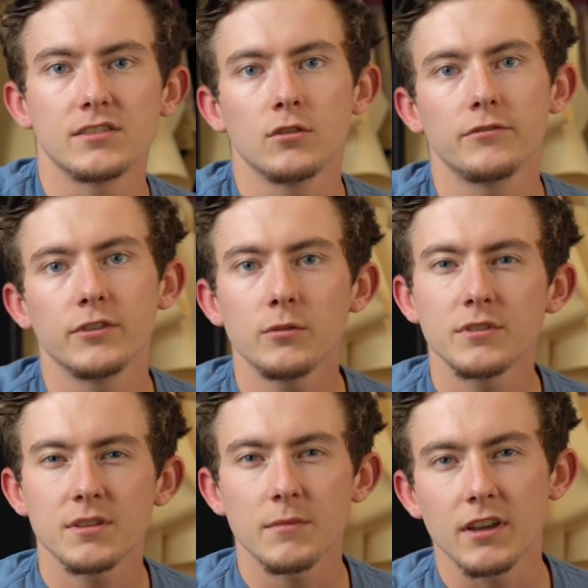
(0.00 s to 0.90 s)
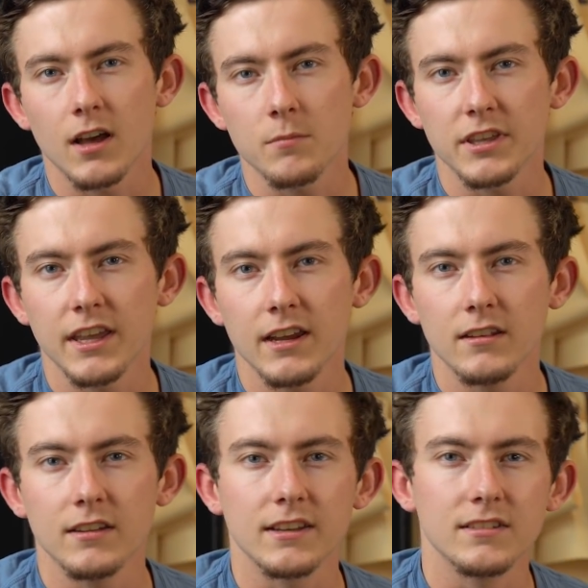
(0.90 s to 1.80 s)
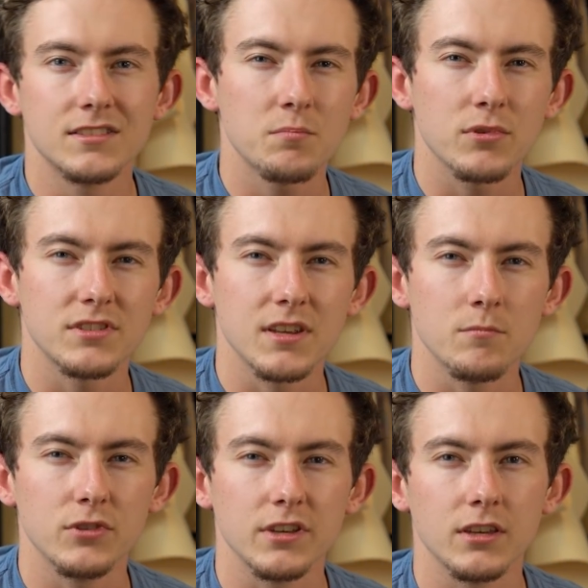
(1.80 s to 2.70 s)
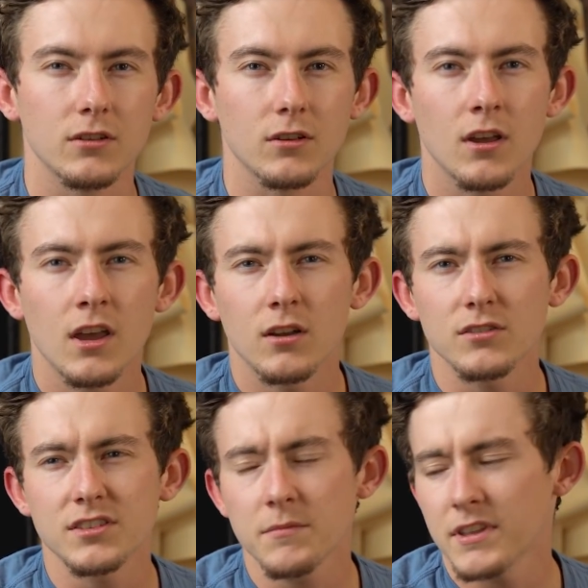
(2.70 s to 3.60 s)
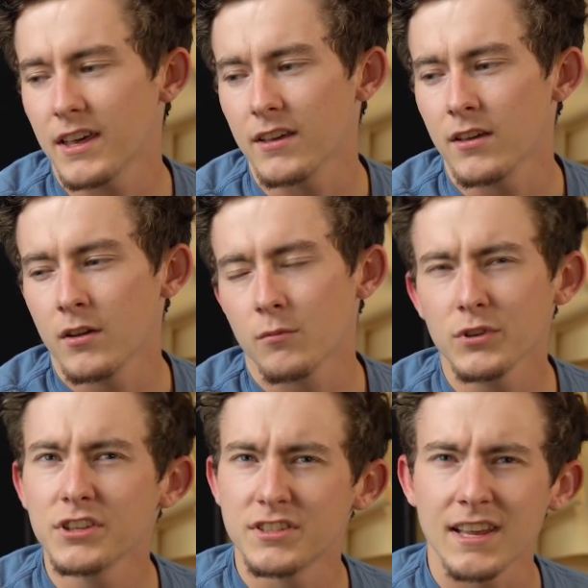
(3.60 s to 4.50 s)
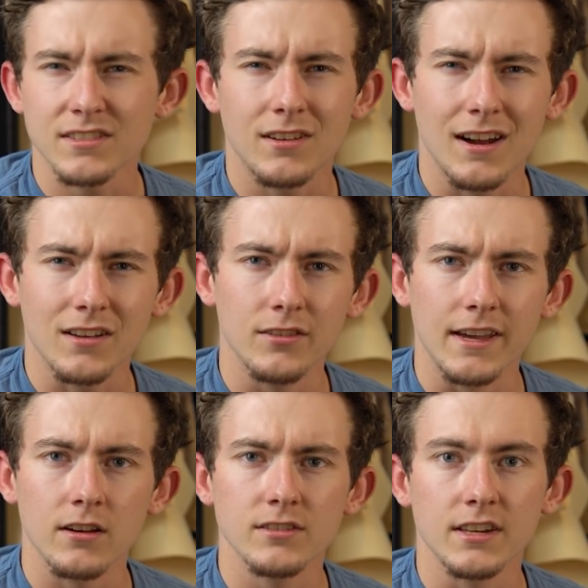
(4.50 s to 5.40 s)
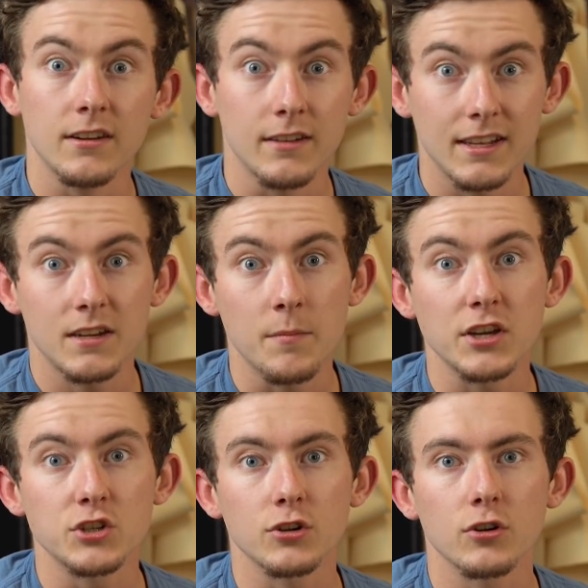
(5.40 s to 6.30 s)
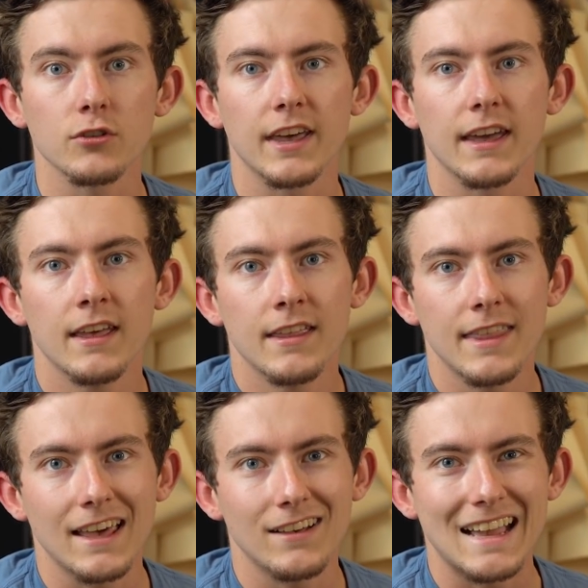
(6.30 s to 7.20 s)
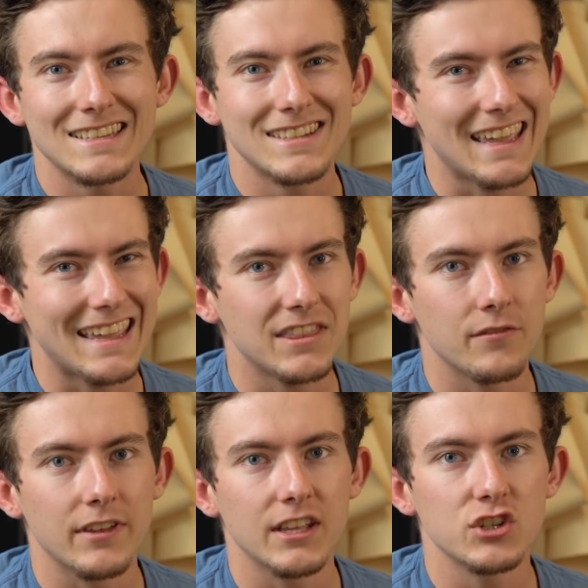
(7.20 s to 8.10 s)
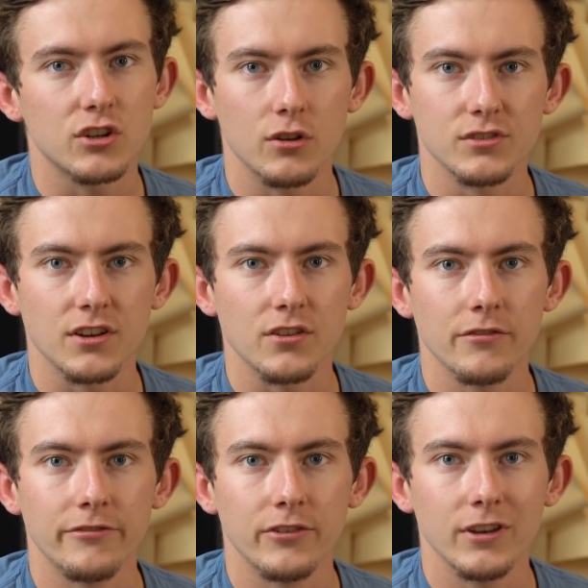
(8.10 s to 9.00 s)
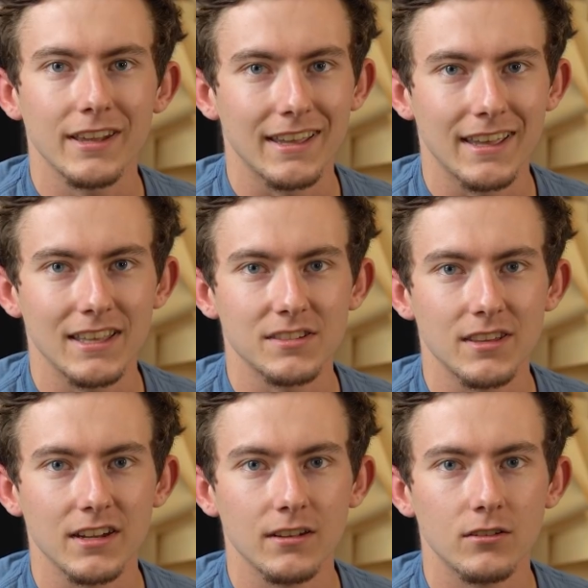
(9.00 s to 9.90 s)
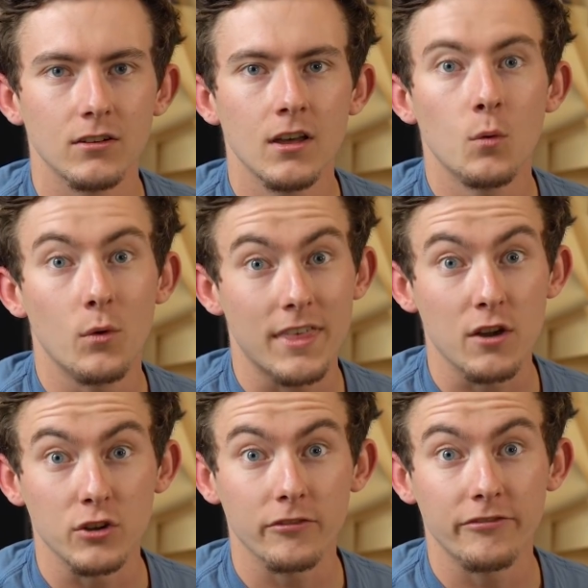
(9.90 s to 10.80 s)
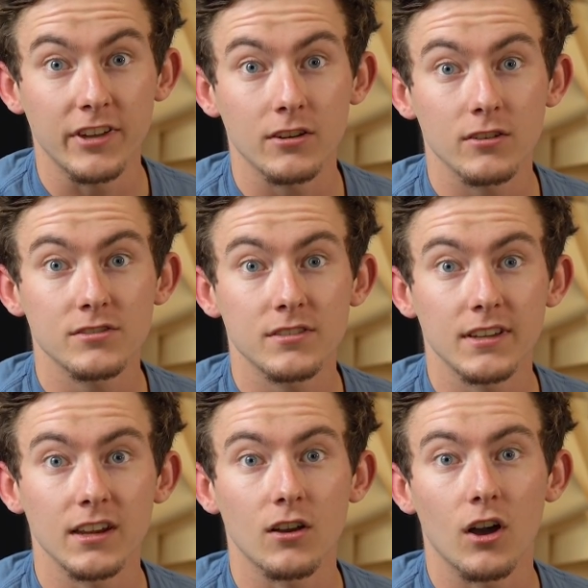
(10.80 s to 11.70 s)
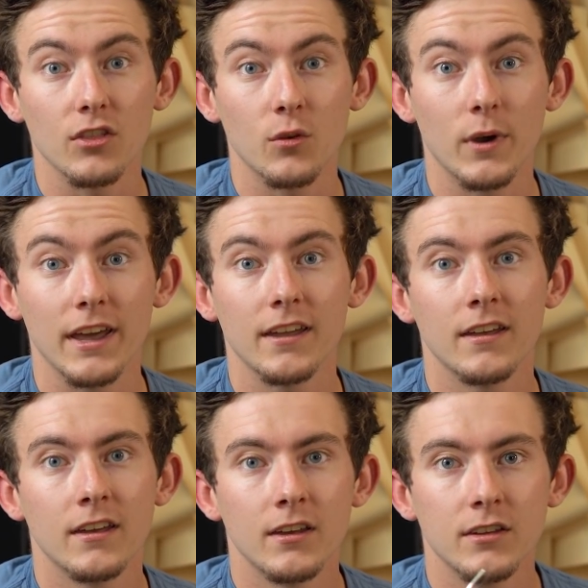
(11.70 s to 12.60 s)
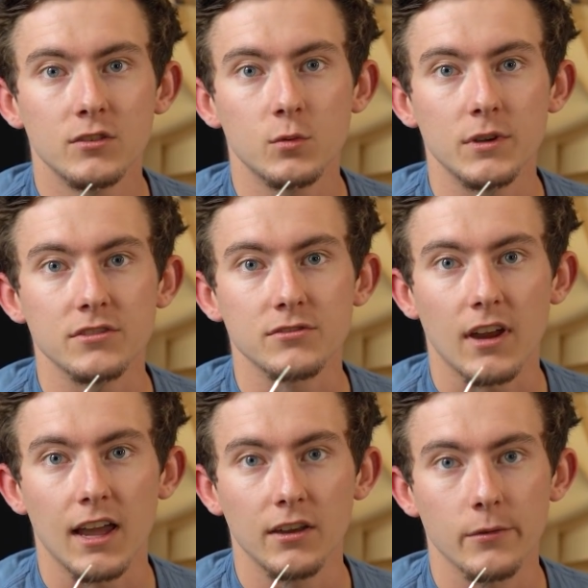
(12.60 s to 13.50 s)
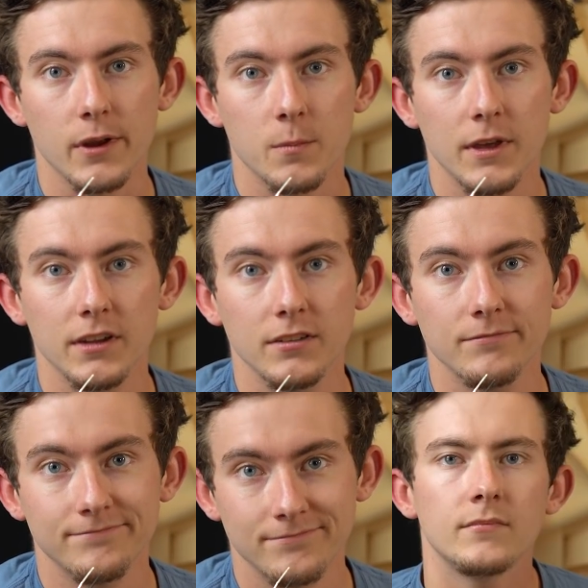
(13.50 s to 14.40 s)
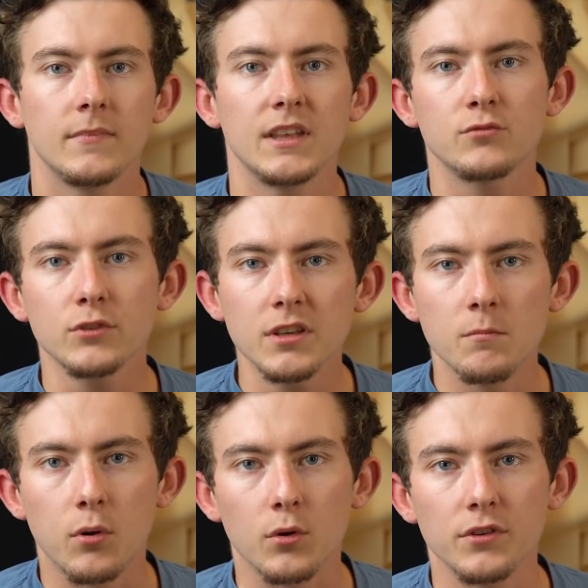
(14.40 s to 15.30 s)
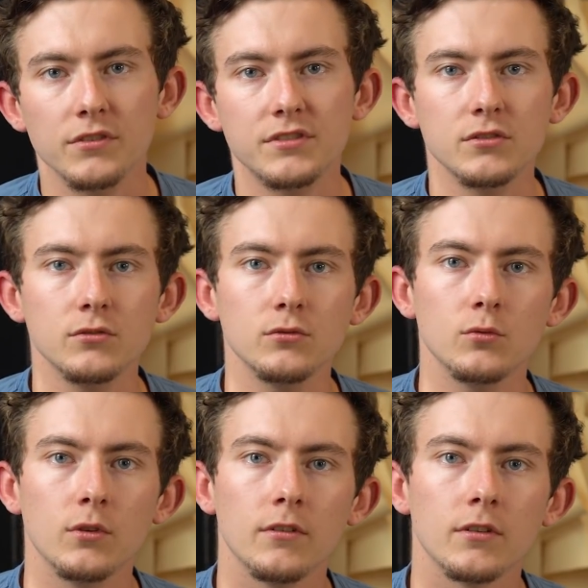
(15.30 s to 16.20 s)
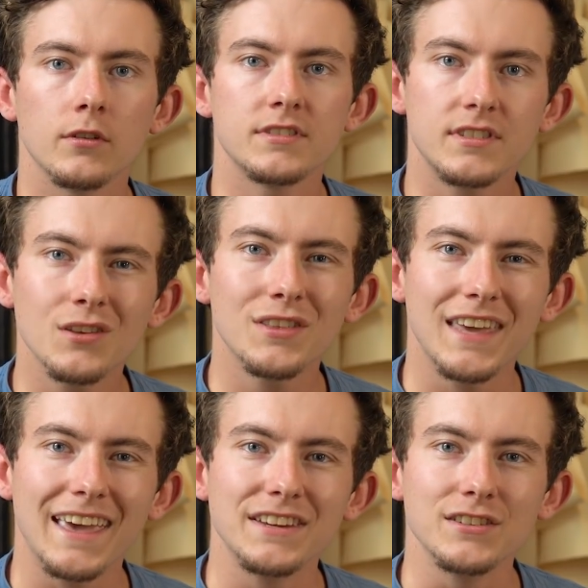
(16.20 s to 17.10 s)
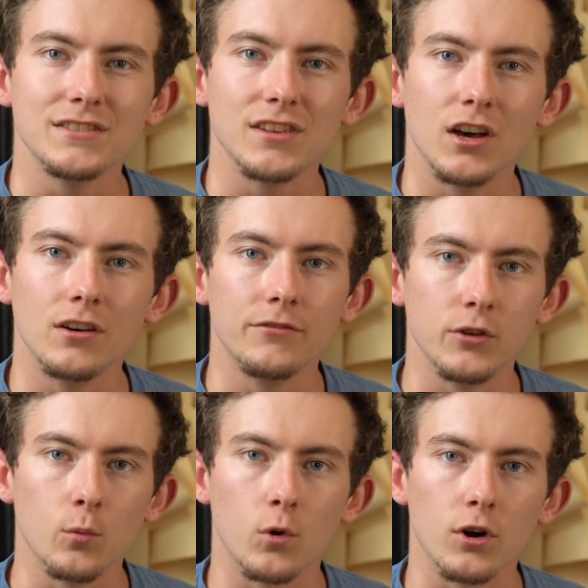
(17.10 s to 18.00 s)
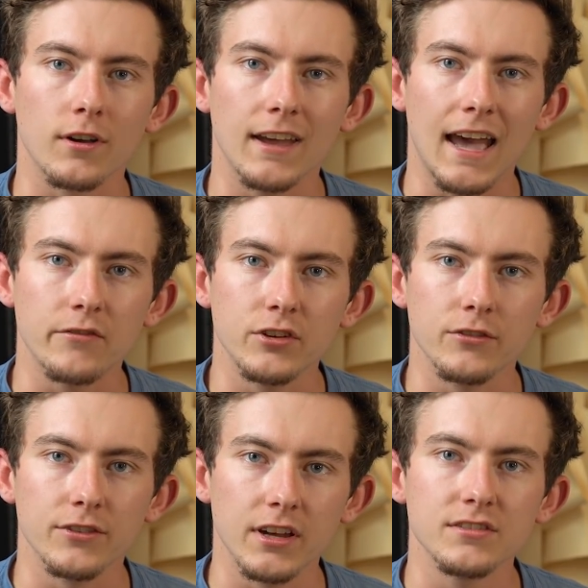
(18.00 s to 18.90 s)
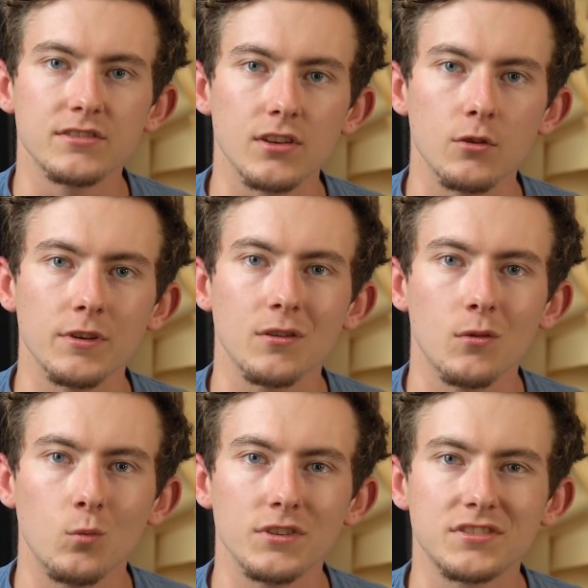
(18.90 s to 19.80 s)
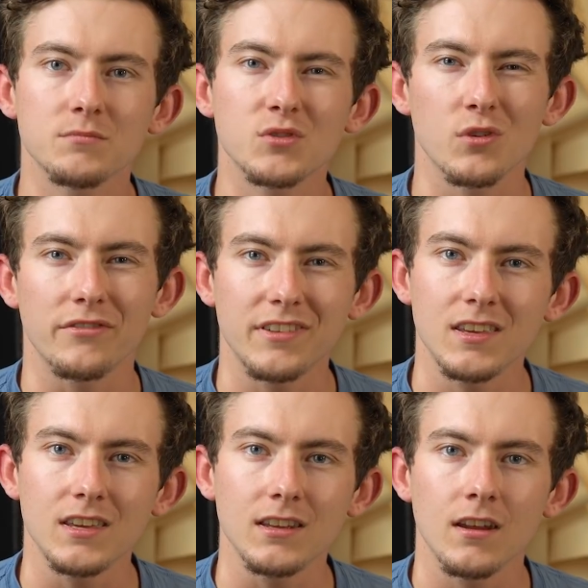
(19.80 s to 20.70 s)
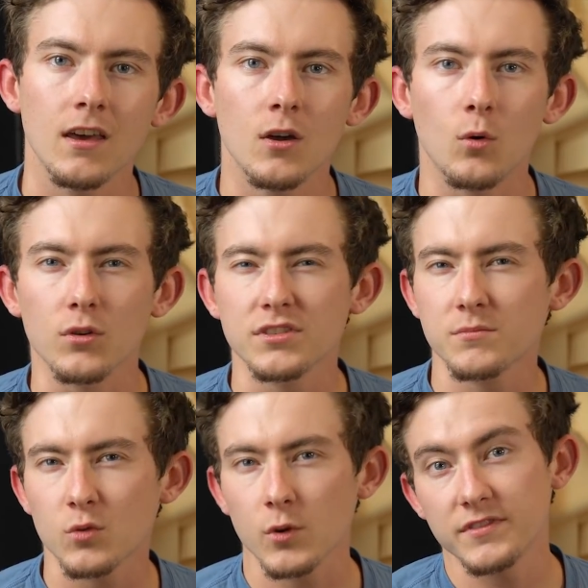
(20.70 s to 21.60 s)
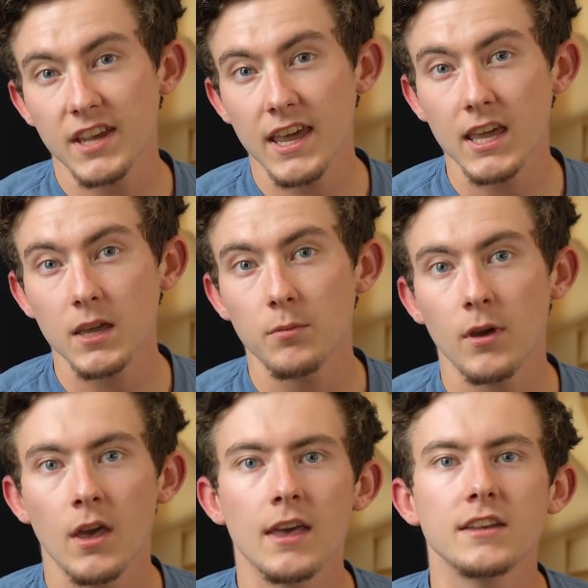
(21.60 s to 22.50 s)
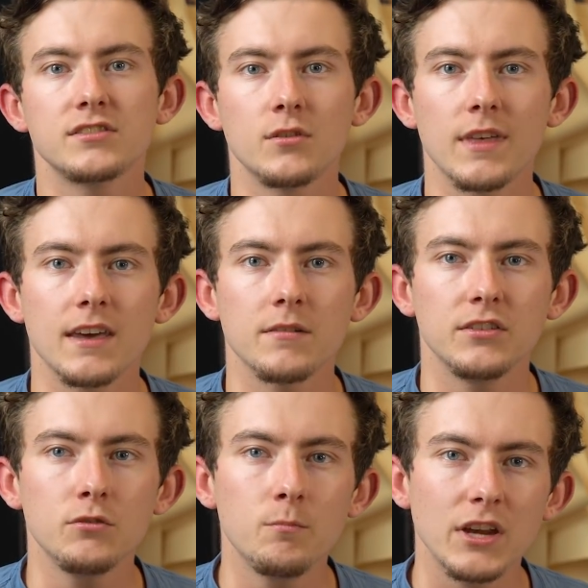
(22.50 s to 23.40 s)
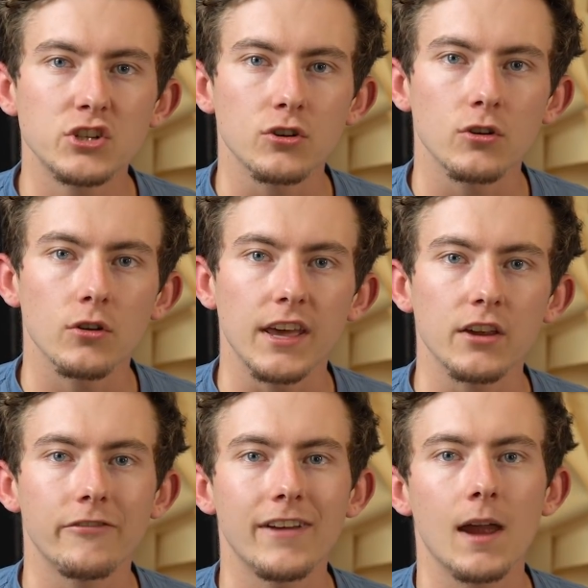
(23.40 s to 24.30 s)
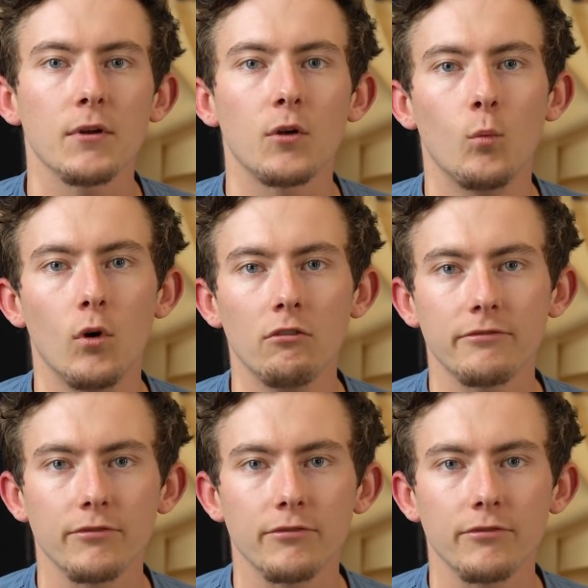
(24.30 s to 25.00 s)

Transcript: so if you're doing something complicated like a zipper assembly or something that really just has a lot of layers and you need to make sure that that last eighth of an inch goes under the foot and hits the needle without your fingers getting caught in the way, tweezers are highly recommended. It's really important to seal the edges of your work after you're done sewing with some sort of heat or some sort of tape so that you make sure that your fabric won't